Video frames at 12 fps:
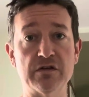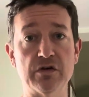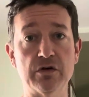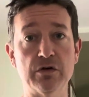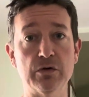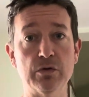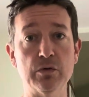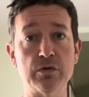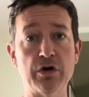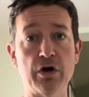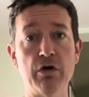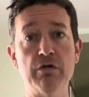to
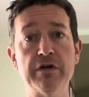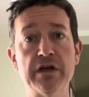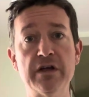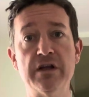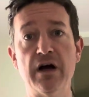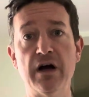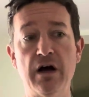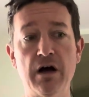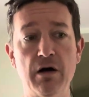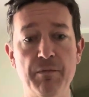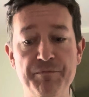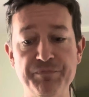
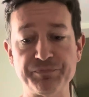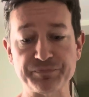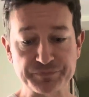COVID.